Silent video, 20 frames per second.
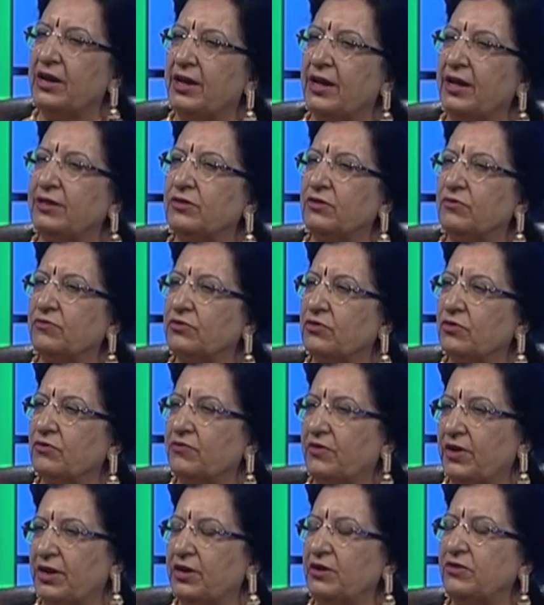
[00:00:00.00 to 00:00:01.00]
And the, so
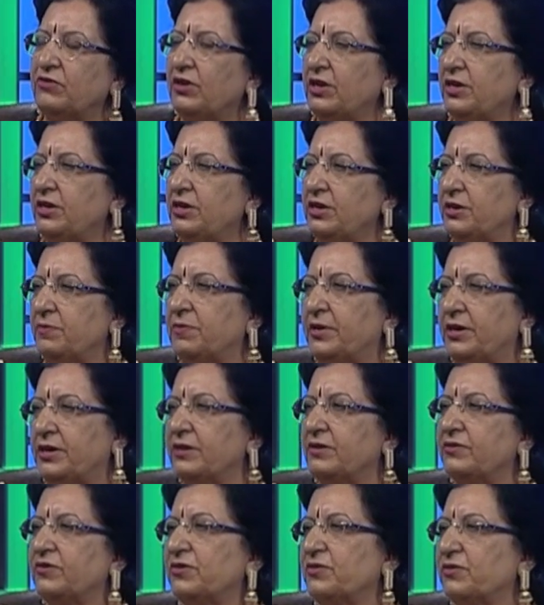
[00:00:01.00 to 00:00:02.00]
financial
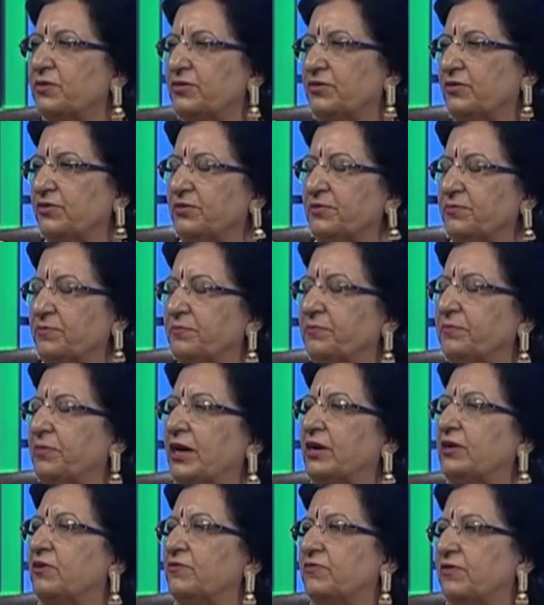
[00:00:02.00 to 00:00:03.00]
independence is also
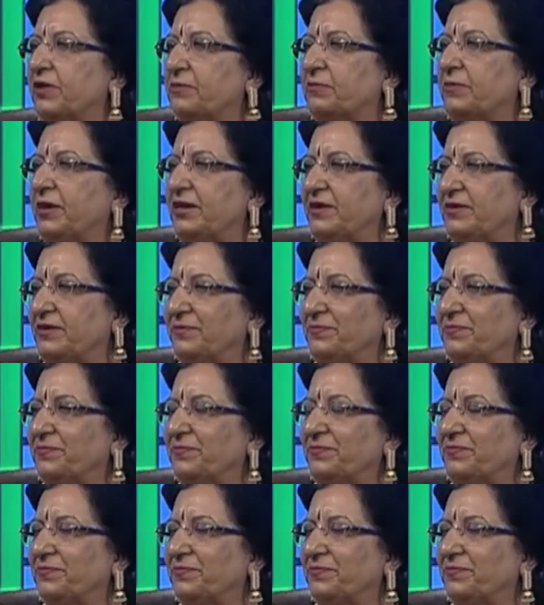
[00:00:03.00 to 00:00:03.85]
back of our mind. What are the